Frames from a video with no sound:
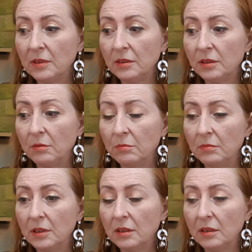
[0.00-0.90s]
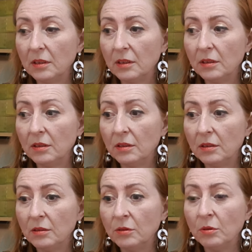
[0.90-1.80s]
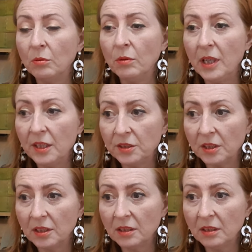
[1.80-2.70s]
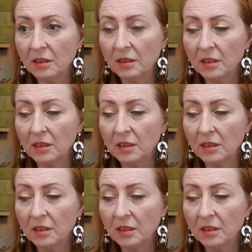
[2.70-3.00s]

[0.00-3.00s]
some Norwegian